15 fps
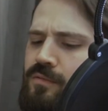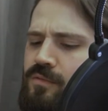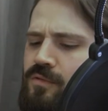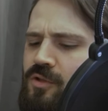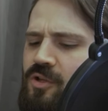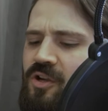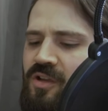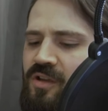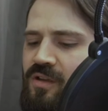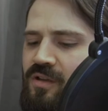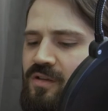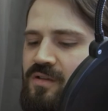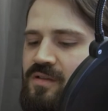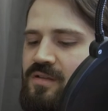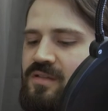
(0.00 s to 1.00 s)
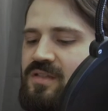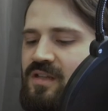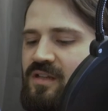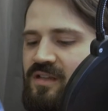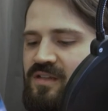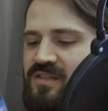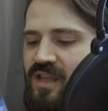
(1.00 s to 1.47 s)
Look,
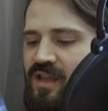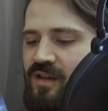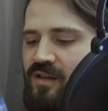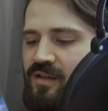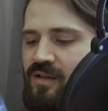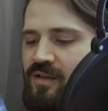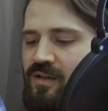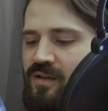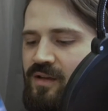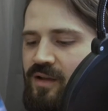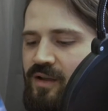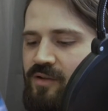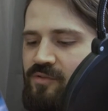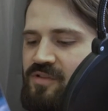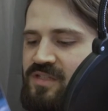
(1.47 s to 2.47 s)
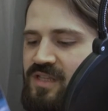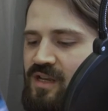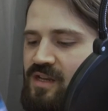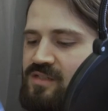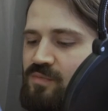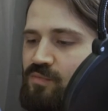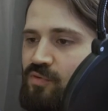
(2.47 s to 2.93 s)
Cynic said, I only said
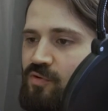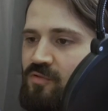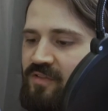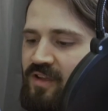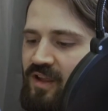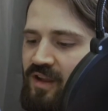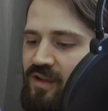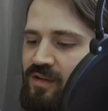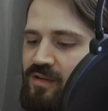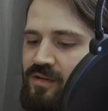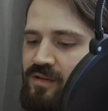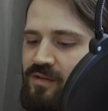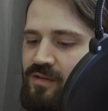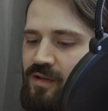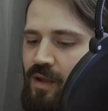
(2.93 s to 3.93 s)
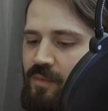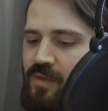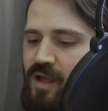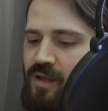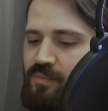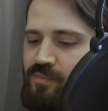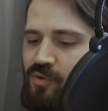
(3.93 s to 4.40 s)
he's improving. I'm
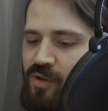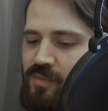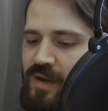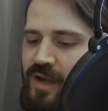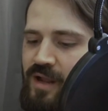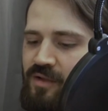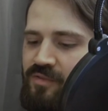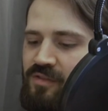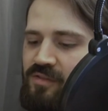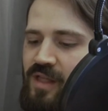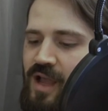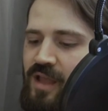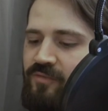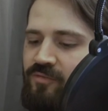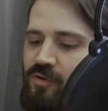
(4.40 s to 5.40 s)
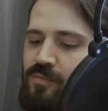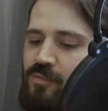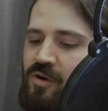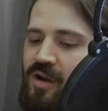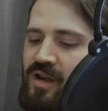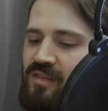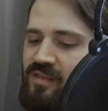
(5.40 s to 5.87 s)
not putting my neck on the line for him
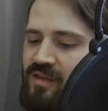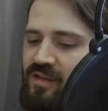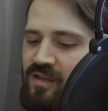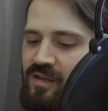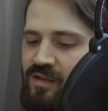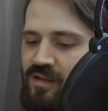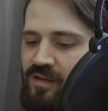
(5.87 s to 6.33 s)
or anything.